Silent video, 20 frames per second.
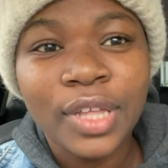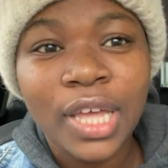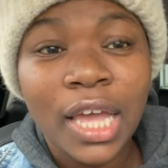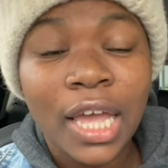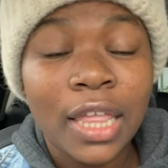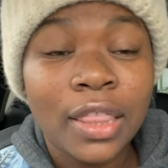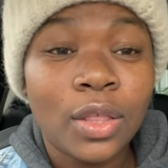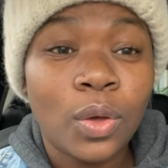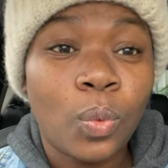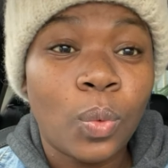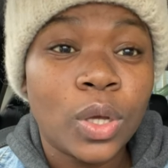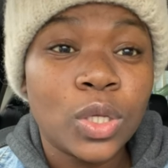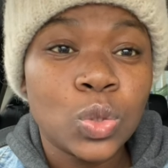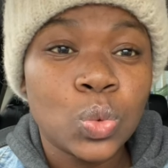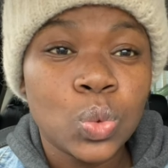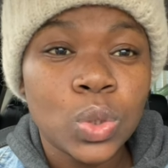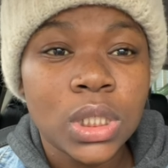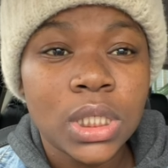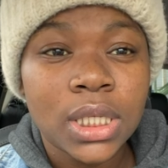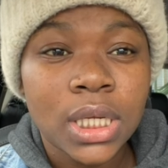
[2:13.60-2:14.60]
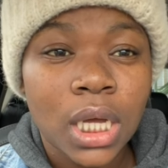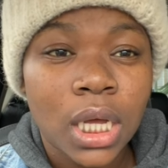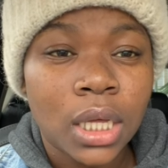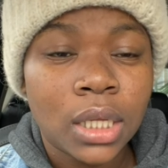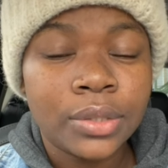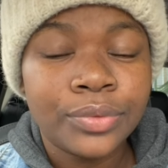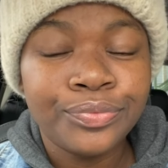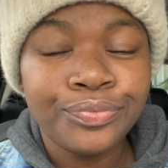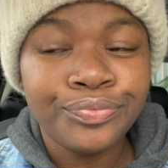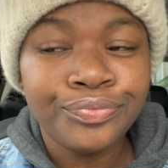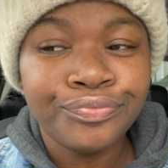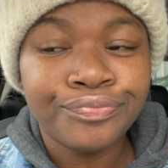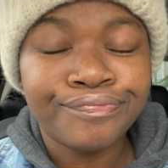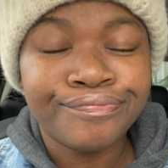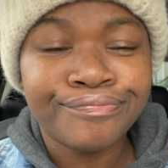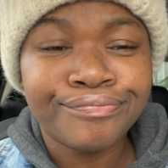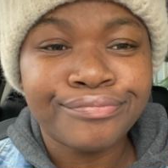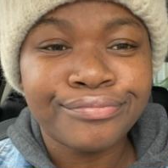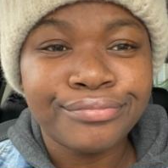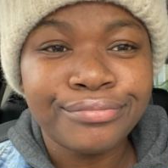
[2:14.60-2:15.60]
and then once we're done
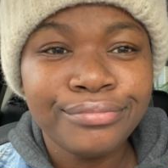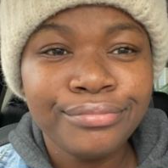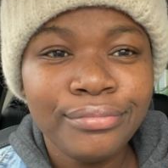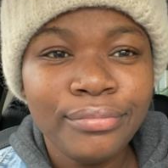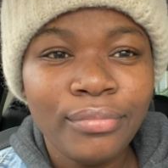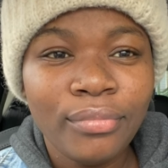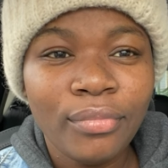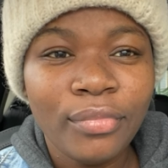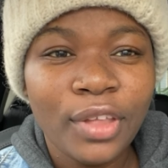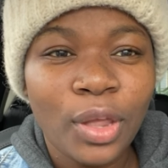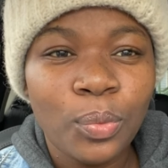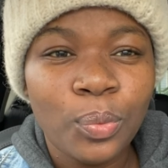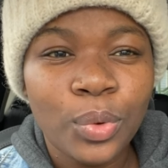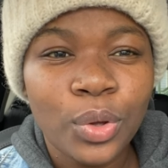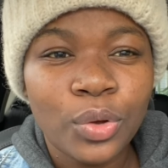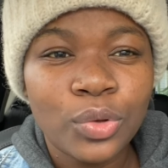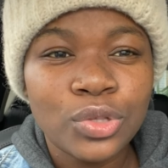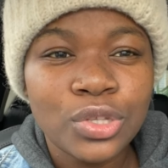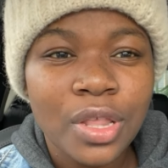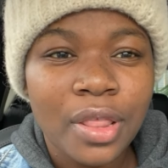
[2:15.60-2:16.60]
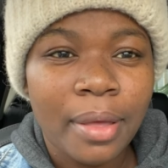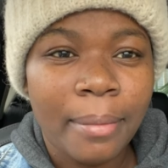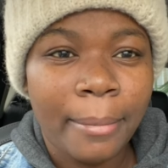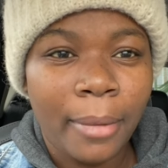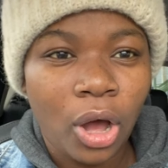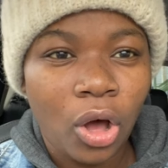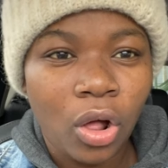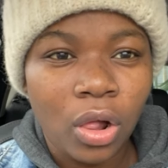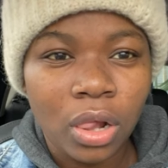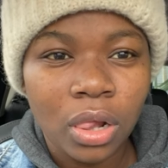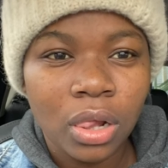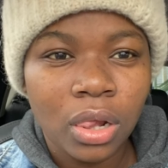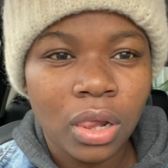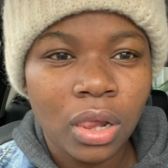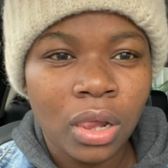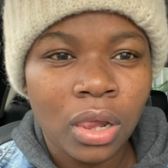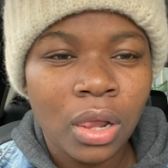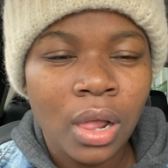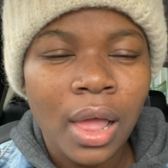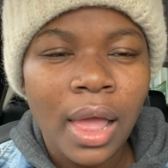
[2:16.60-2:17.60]
we go to the mall
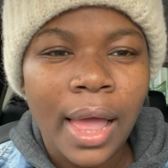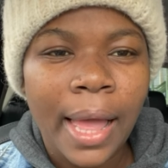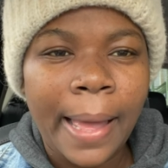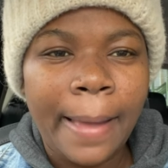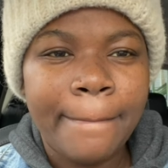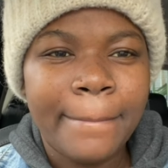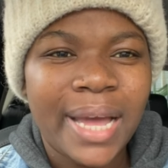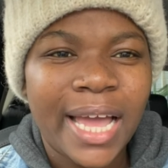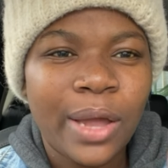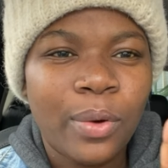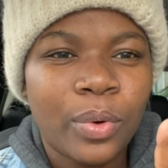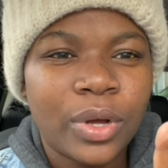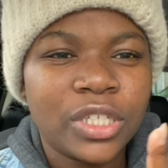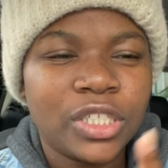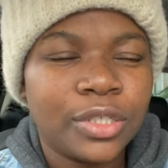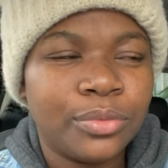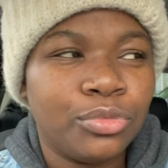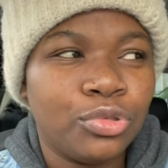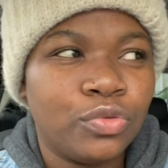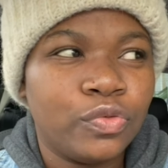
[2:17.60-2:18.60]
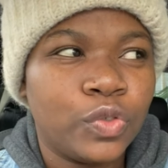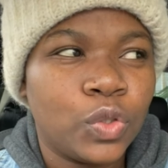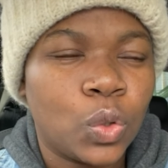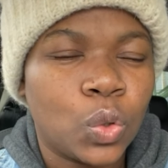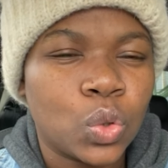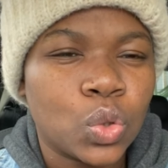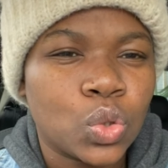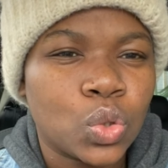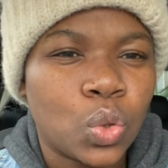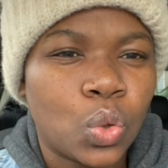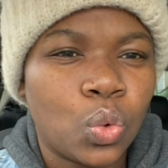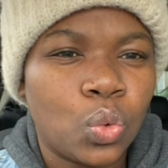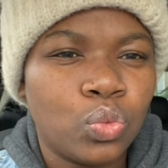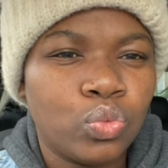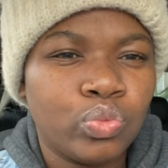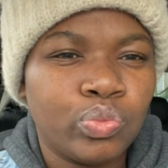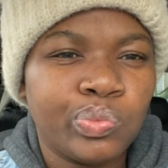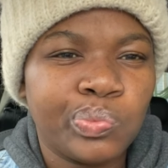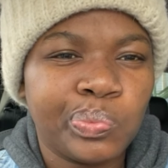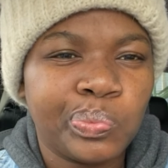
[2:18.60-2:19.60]
i might watch a movie also
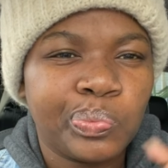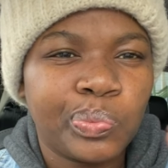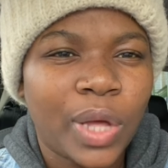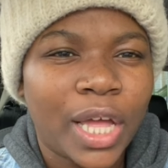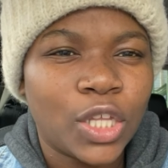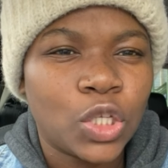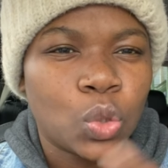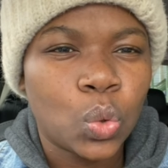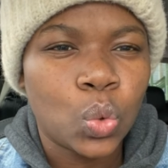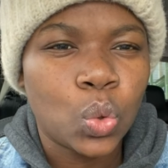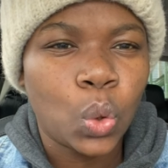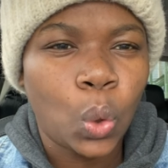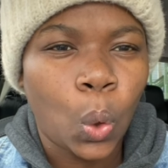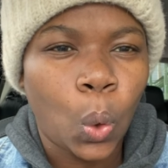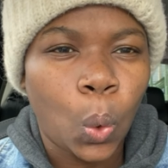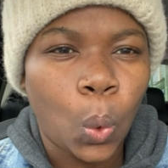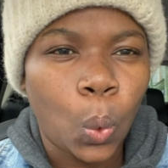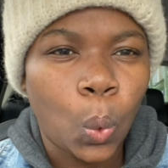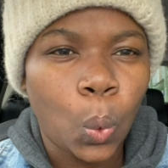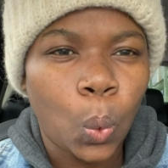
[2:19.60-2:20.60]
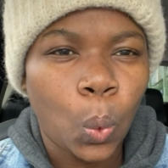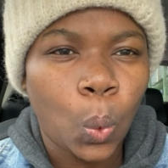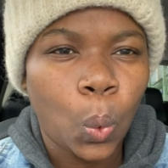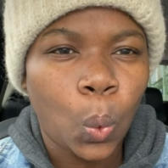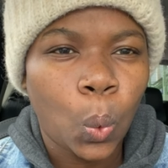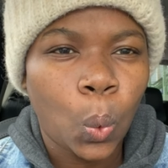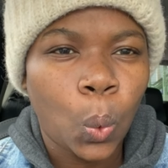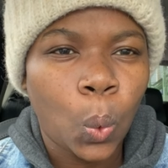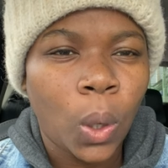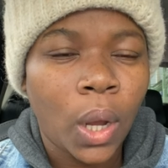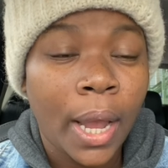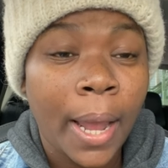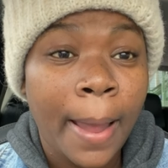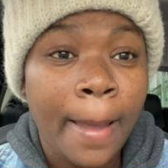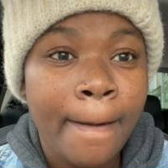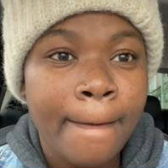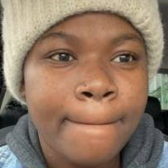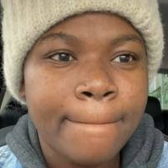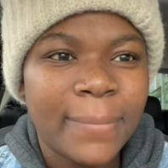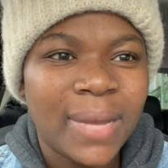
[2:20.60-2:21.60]
i don't know
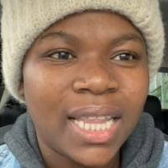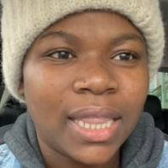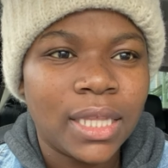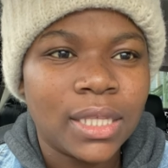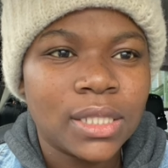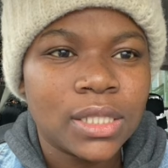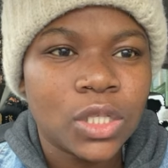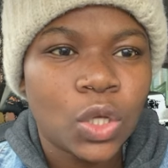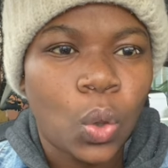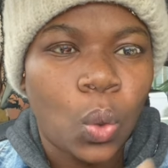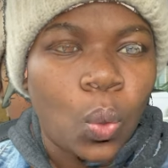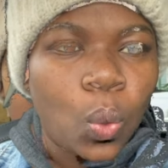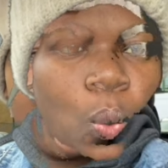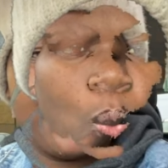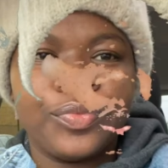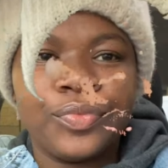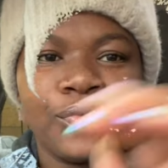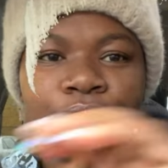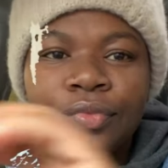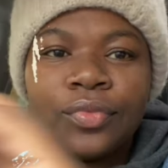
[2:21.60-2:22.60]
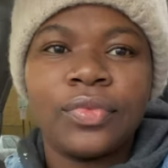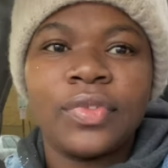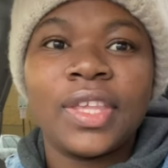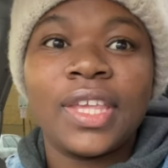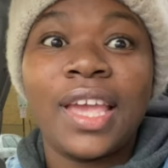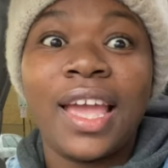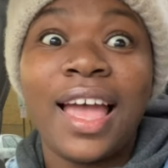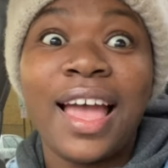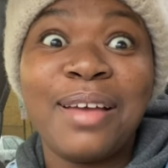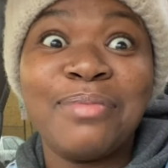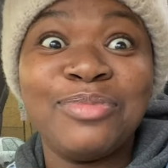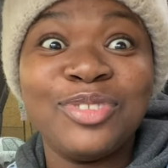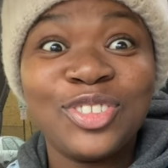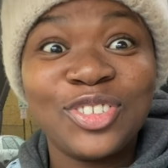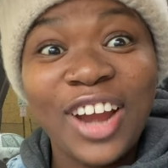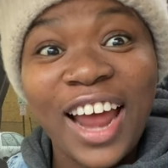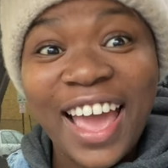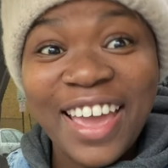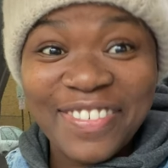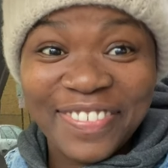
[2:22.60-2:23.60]
but let's go i'm
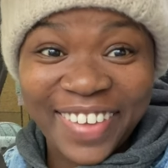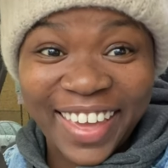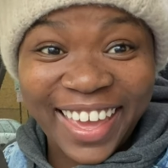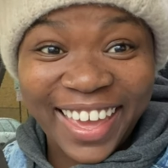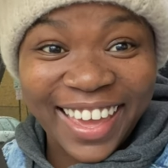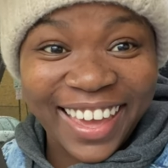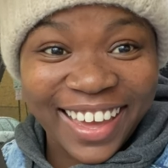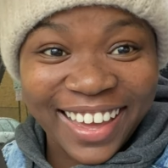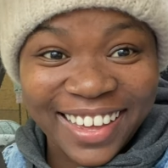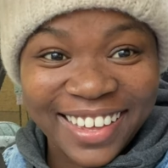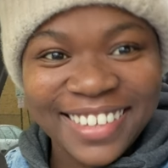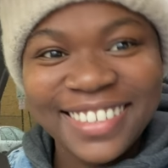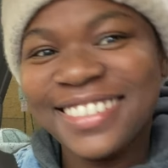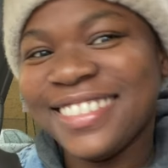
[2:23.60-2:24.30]
driving